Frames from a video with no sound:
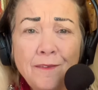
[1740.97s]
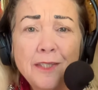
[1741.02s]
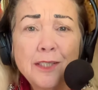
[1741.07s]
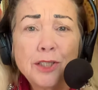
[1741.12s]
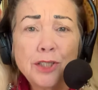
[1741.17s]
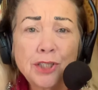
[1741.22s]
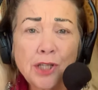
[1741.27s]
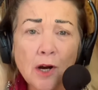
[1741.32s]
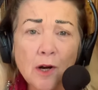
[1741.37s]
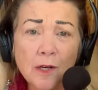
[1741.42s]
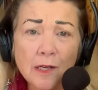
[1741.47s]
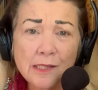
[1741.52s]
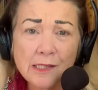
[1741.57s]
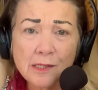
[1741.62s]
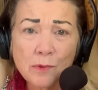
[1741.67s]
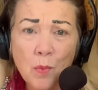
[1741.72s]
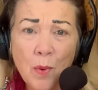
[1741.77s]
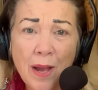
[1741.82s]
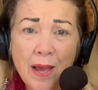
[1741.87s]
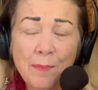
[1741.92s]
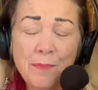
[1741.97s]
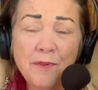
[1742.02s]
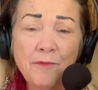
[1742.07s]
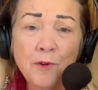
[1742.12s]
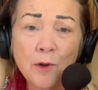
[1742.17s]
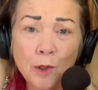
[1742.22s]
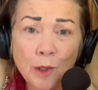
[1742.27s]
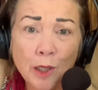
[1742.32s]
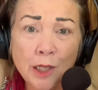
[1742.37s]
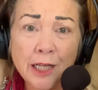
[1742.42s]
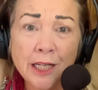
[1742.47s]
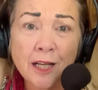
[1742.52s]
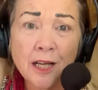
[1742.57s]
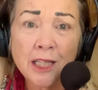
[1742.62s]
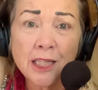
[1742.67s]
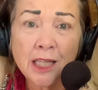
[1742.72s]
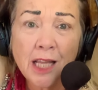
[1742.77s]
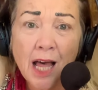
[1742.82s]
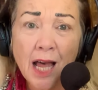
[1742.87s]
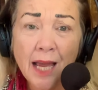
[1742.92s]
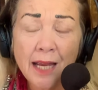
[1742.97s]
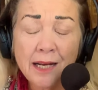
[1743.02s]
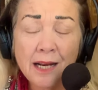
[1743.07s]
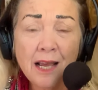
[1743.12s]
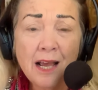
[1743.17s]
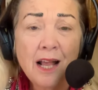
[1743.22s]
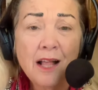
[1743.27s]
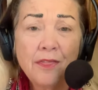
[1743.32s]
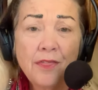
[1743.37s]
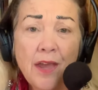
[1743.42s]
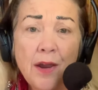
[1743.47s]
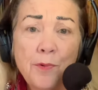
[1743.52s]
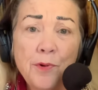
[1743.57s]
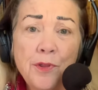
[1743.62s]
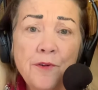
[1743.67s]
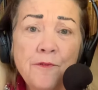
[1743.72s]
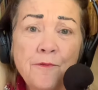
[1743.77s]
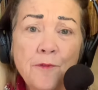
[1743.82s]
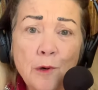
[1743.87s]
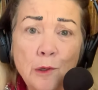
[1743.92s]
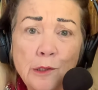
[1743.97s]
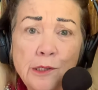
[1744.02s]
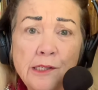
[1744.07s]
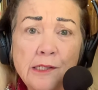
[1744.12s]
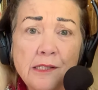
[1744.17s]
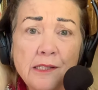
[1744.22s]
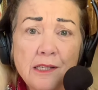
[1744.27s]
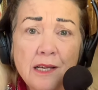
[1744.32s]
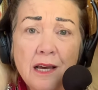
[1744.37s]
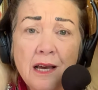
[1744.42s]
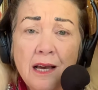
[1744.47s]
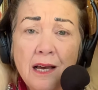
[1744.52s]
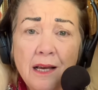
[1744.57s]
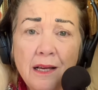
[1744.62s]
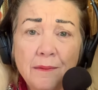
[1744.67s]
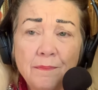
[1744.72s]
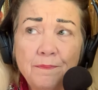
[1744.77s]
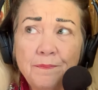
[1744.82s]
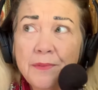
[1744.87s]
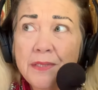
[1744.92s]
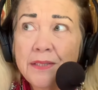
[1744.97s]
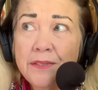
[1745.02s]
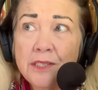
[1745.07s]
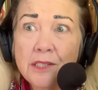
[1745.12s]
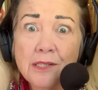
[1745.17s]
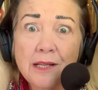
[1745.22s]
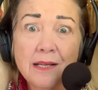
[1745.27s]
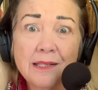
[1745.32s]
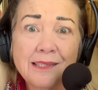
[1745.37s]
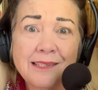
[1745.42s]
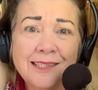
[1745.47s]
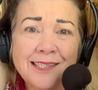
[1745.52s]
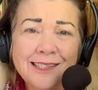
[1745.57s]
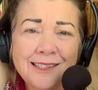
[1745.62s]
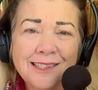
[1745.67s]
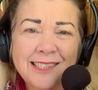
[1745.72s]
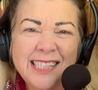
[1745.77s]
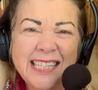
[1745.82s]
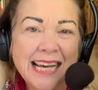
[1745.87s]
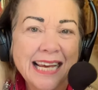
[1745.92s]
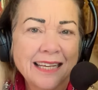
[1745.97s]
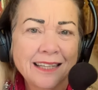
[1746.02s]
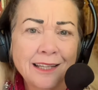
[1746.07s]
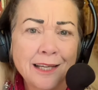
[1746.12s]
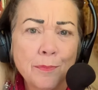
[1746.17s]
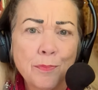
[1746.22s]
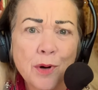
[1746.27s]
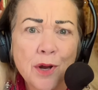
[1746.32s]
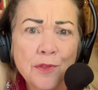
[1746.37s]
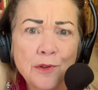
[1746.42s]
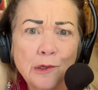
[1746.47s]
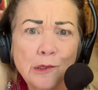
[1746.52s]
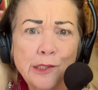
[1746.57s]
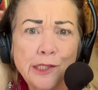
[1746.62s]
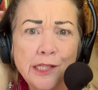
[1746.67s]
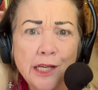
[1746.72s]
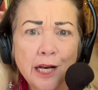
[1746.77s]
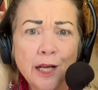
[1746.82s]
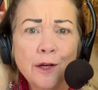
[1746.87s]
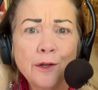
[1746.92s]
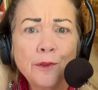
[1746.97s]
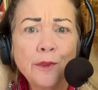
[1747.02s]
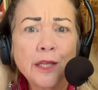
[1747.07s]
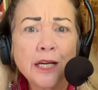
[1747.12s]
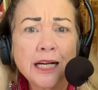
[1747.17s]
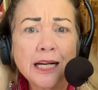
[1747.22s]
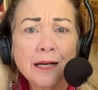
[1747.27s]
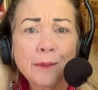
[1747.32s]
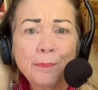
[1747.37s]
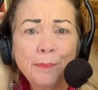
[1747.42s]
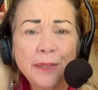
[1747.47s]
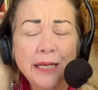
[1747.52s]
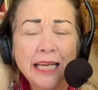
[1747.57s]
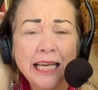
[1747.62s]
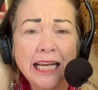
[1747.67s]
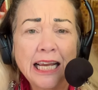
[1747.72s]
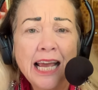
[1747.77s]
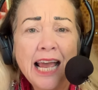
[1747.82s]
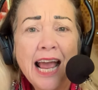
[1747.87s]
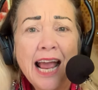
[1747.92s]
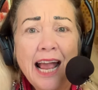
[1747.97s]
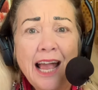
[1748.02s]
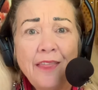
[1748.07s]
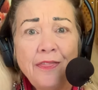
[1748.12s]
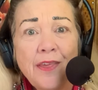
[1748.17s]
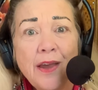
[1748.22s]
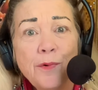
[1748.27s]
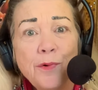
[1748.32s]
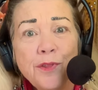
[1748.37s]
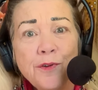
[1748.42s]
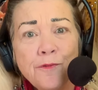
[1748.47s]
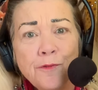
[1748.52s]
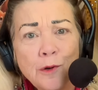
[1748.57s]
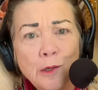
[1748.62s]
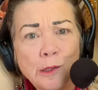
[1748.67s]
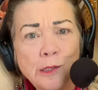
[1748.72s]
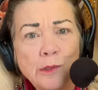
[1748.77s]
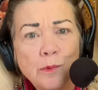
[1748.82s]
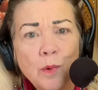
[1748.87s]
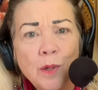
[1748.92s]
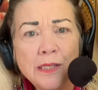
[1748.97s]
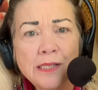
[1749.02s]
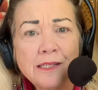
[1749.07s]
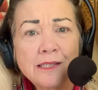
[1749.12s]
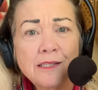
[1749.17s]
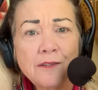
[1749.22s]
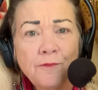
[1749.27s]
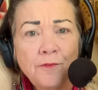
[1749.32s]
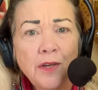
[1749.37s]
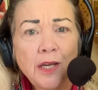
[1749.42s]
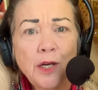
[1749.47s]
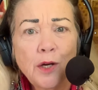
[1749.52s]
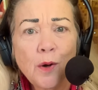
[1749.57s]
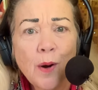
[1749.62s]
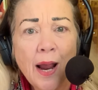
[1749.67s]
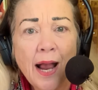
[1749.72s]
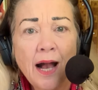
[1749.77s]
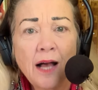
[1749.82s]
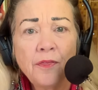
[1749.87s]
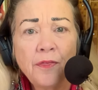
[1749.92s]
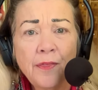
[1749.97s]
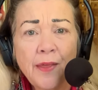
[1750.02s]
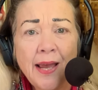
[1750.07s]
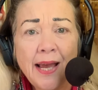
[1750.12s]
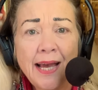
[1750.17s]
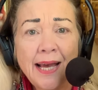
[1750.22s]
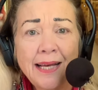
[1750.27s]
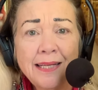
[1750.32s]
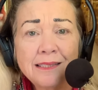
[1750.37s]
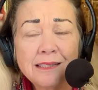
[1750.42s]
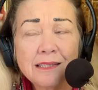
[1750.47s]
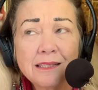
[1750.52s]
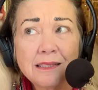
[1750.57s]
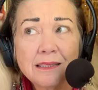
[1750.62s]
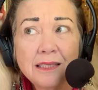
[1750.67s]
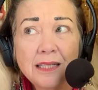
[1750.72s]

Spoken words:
Charlotte's Web if you're looking online. They were the first, there's like 6 Stanley brothers that own the company, and they were the first ones to figure out that,